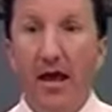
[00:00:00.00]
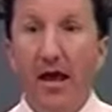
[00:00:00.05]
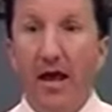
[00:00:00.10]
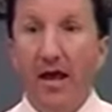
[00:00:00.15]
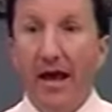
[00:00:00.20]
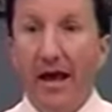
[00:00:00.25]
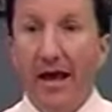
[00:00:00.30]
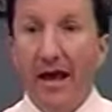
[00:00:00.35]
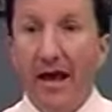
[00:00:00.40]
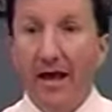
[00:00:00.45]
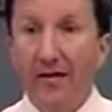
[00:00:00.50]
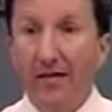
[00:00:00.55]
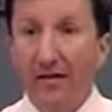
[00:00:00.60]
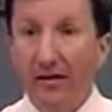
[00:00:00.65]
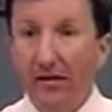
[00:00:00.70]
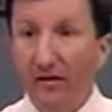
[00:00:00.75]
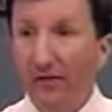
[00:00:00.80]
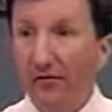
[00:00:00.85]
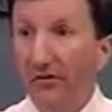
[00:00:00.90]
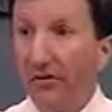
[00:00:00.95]
and the
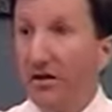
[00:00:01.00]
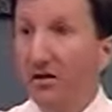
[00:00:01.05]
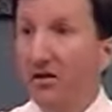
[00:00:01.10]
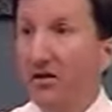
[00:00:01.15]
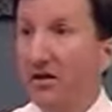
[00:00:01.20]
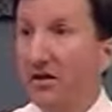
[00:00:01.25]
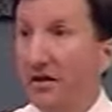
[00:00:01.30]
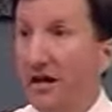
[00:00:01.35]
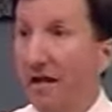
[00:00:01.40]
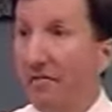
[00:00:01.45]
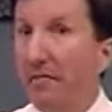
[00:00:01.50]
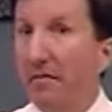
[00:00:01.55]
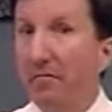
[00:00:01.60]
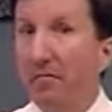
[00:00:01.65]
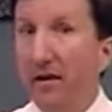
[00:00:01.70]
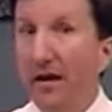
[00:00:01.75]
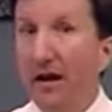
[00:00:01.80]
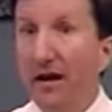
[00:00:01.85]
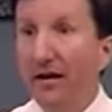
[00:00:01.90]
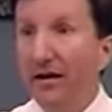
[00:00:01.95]
decisions have been
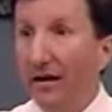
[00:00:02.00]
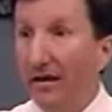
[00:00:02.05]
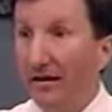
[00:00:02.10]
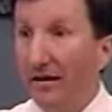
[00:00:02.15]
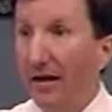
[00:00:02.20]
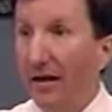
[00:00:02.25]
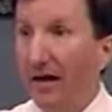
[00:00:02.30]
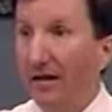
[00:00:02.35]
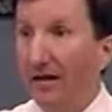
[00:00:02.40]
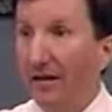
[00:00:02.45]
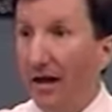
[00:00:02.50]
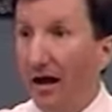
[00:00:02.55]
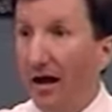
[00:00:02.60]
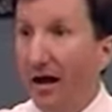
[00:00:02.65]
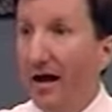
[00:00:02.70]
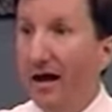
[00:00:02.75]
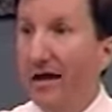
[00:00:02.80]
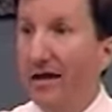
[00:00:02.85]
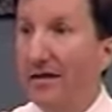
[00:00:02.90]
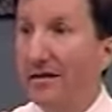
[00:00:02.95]
made at the
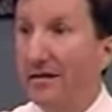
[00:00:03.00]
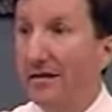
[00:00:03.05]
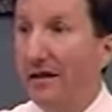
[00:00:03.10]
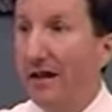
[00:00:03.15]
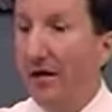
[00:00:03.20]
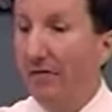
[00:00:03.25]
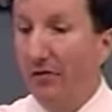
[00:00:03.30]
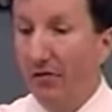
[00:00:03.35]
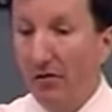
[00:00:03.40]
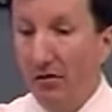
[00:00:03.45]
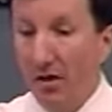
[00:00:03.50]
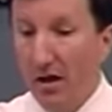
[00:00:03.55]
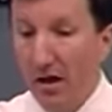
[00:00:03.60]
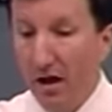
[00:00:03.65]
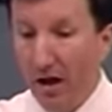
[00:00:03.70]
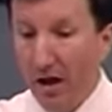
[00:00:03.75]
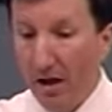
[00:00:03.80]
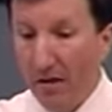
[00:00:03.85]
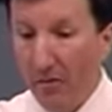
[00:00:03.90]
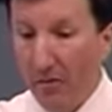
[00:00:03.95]
highest level
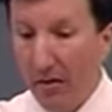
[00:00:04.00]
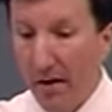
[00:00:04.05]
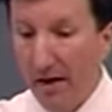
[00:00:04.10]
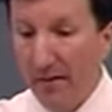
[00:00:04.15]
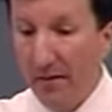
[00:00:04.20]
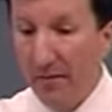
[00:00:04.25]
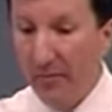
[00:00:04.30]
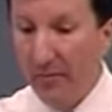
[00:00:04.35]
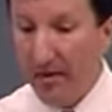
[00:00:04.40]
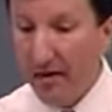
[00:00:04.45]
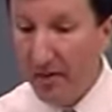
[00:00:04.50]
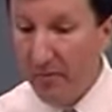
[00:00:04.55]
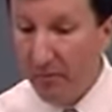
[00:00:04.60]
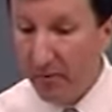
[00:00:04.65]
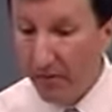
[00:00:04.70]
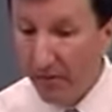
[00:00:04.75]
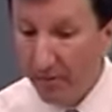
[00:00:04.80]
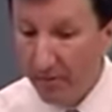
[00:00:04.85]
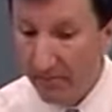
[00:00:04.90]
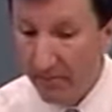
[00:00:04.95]
by the
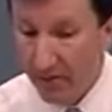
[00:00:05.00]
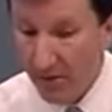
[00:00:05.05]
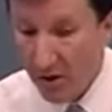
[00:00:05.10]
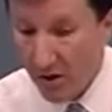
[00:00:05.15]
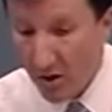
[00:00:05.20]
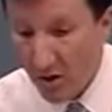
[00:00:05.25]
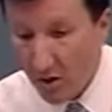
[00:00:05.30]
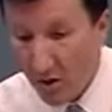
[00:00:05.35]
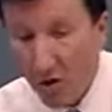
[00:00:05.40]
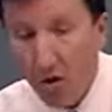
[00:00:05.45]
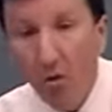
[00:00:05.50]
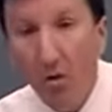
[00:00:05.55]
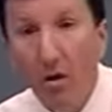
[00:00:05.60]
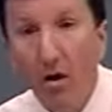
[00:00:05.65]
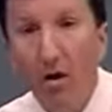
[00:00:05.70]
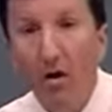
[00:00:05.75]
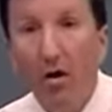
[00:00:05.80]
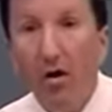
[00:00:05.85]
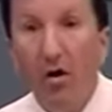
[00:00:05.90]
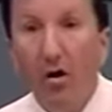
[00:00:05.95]
people who
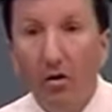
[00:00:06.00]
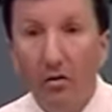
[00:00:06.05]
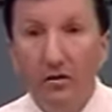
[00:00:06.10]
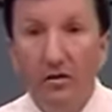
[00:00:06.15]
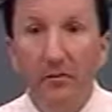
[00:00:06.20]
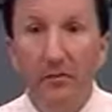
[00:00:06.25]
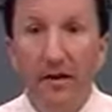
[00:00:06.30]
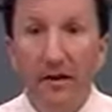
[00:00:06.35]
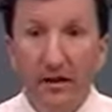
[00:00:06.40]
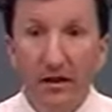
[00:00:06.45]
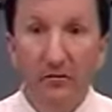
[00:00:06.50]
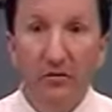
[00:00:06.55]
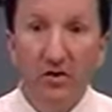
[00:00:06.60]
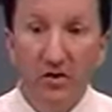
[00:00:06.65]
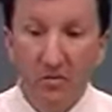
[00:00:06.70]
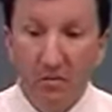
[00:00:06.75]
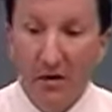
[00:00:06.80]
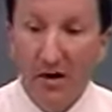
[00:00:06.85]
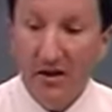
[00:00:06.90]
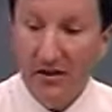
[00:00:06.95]
are ultimately
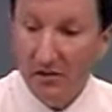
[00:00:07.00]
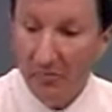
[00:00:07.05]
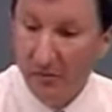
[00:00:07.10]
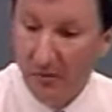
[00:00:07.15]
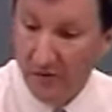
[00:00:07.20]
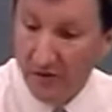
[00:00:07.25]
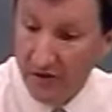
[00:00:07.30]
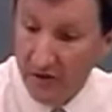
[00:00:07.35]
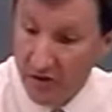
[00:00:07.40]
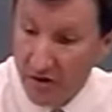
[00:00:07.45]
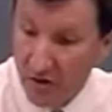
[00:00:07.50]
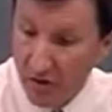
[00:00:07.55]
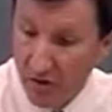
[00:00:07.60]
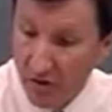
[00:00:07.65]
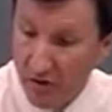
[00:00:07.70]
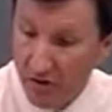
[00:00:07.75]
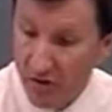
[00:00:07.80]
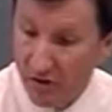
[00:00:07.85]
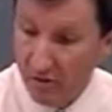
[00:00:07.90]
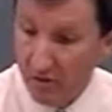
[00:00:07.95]
responsible for the
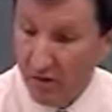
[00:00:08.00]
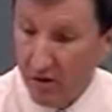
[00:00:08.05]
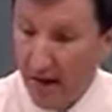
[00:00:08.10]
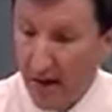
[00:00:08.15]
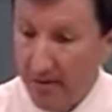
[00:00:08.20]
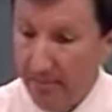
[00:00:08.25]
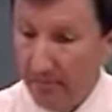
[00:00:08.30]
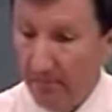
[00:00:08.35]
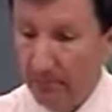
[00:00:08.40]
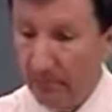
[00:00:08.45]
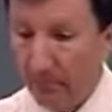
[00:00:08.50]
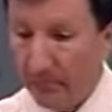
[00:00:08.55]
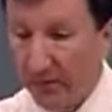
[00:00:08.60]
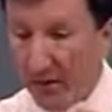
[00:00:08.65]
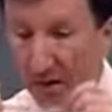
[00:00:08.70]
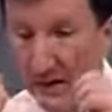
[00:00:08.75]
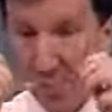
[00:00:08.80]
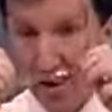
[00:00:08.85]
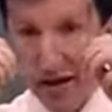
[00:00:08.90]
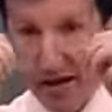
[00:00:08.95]
church. Okay,
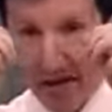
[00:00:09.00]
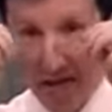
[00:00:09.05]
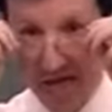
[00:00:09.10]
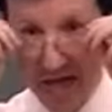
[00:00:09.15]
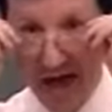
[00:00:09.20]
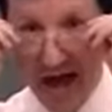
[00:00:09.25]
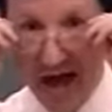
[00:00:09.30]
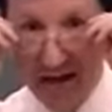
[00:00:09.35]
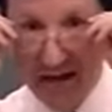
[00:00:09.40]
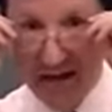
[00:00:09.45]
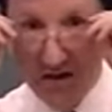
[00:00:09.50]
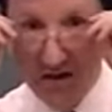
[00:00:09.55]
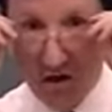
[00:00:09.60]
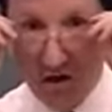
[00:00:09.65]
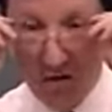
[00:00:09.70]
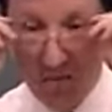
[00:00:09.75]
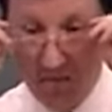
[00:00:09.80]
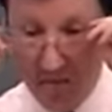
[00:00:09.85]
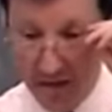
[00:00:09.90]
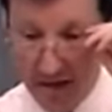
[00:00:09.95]
that is
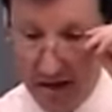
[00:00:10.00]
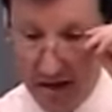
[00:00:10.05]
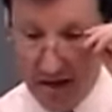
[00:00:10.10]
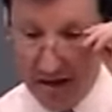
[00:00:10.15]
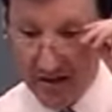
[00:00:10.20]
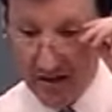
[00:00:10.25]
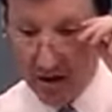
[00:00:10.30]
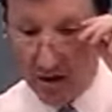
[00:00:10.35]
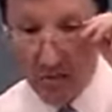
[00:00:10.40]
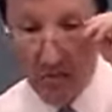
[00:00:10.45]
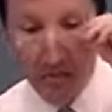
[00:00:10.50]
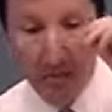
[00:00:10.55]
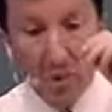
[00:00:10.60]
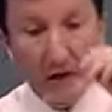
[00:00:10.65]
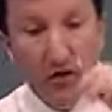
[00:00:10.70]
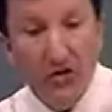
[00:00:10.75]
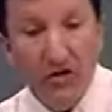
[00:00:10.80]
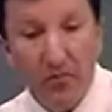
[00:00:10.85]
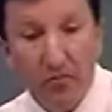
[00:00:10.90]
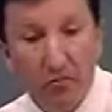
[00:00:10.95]
our
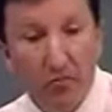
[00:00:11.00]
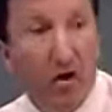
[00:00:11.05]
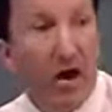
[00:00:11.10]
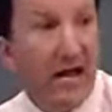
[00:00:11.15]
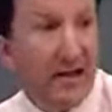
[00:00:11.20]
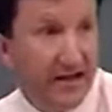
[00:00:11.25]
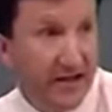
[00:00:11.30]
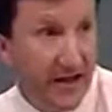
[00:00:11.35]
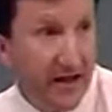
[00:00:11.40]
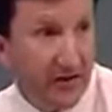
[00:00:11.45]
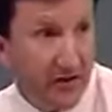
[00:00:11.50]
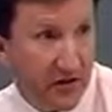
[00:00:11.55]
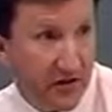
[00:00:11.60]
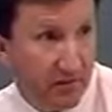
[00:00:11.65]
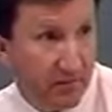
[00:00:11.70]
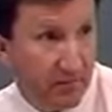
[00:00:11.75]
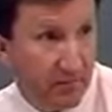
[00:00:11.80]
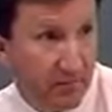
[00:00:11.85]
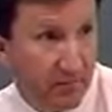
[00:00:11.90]
budget process.